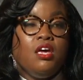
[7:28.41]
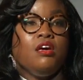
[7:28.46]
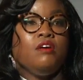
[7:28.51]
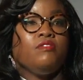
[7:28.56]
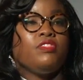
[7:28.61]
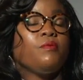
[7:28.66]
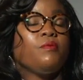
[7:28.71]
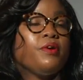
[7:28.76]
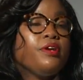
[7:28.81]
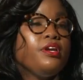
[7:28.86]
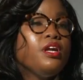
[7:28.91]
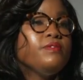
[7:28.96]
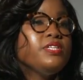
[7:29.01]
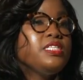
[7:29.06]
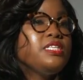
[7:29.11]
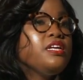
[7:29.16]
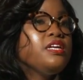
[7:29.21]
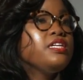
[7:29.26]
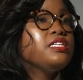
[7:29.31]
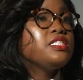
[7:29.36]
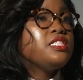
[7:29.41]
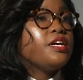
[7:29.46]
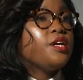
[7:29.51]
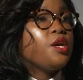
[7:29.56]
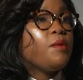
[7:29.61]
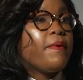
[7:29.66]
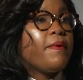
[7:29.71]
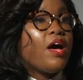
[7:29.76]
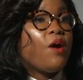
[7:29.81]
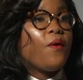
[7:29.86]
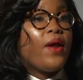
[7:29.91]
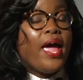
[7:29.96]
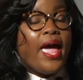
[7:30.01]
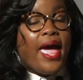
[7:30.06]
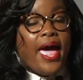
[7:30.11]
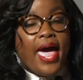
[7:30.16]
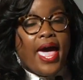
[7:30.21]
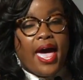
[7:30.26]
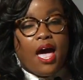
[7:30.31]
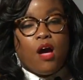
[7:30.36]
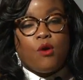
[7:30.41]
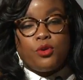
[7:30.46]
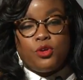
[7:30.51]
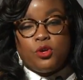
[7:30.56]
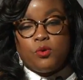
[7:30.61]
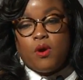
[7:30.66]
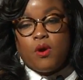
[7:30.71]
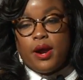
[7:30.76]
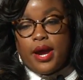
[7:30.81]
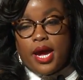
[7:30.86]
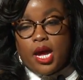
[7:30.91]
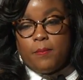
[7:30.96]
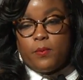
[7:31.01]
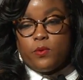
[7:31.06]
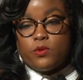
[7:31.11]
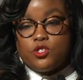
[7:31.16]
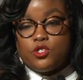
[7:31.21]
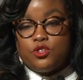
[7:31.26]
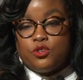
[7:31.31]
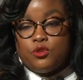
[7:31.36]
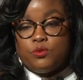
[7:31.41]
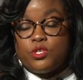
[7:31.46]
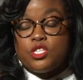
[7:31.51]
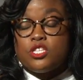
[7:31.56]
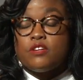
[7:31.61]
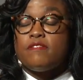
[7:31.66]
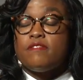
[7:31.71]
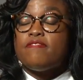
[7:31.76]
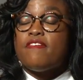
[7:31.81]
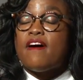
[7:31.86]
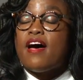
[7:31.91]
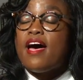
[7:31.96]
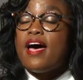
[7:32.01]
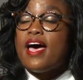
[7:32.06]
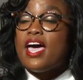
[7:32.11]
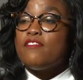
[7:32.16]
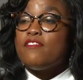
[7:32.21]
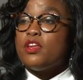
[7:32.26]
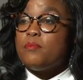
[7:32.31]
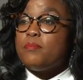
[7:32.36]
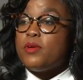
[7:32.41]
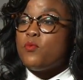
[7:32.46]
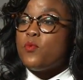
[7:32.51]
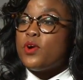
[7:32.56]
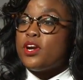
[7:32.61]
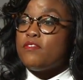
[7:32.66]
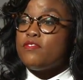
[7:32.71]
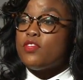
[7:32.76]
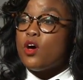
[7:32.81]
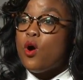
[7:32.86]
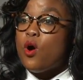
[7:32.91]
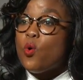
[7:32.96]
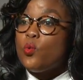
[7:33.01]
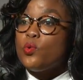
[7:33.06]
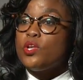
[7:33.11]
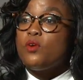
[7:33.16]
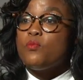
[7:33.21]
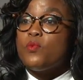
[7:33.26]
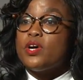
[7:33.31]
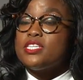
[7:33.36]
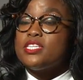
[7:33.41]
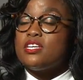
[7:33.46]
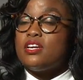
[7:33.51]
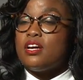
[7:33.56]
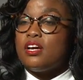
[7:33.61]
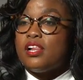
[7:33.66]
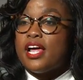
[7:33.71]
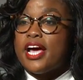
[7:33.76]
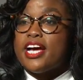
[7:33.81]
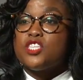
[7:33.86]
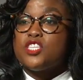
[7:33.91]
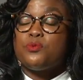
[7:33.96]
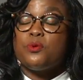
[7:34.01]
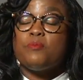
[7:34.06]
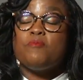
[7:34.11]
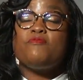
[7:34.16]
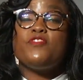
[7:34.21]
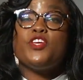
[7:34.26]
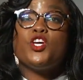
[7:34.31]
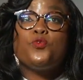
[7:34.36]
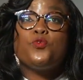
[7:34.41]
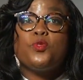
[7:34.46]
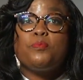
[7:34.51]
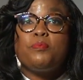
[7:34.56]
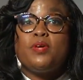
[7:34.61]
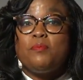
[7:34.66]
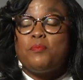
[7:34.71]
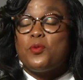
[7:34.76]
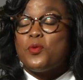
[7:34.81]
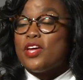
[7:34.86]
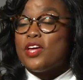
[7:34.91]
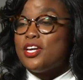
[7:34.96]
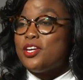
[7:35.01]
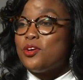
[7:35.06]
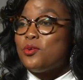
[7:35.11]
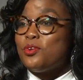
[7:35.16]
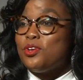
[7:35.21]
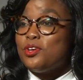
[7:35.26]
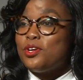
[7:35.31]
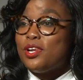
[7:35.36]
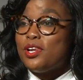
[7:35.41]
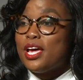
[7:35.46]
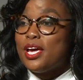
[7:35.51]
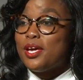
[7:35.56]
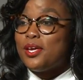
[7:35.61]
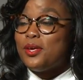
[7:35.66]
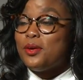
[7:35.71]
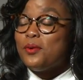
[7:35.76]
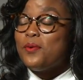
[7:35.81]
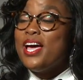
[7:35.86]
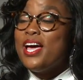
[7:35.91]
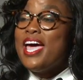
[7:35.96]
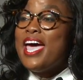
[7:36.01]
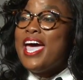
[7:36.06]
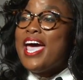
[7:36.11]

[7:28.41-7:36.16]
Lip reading: There were no studies done about how you are able to survive and be one of the only ones in a classroom filled with people that don't look like you,